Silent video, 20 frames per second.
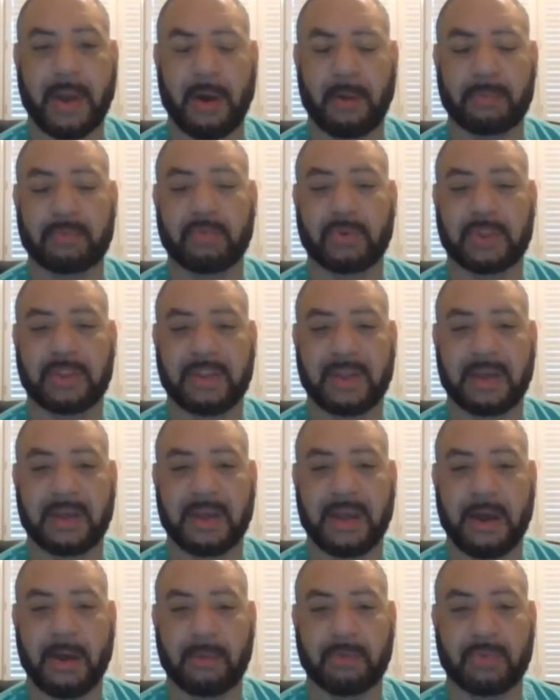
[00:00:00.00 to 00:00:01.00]
helps
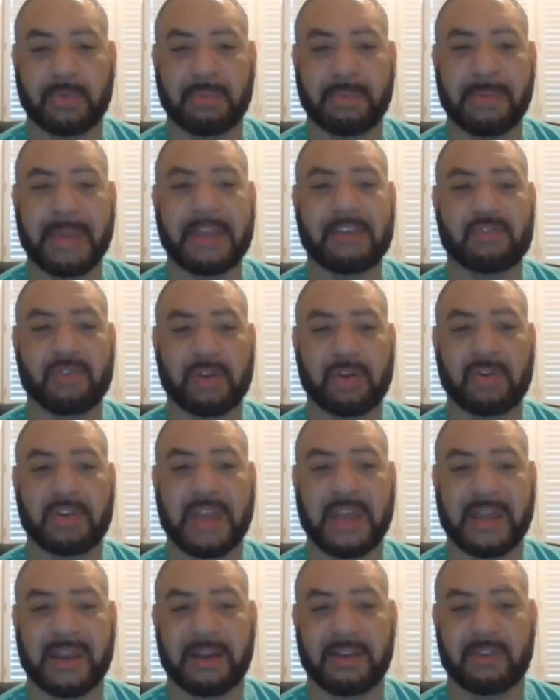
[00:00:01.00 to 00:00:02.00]
with making sure you're
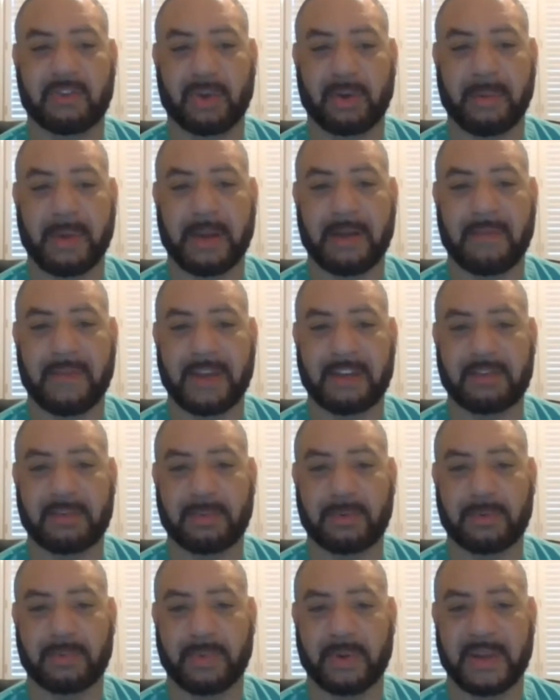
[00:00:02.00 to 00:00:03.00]
taking a certain amount of
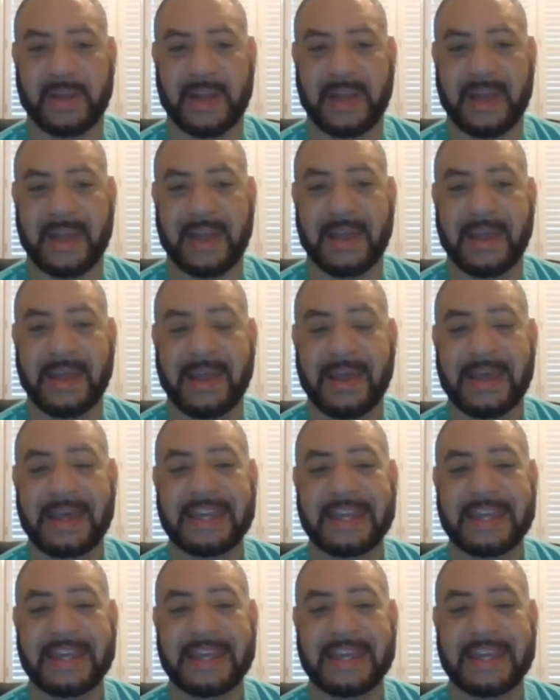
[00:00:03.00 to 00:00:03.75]
vegetables per day.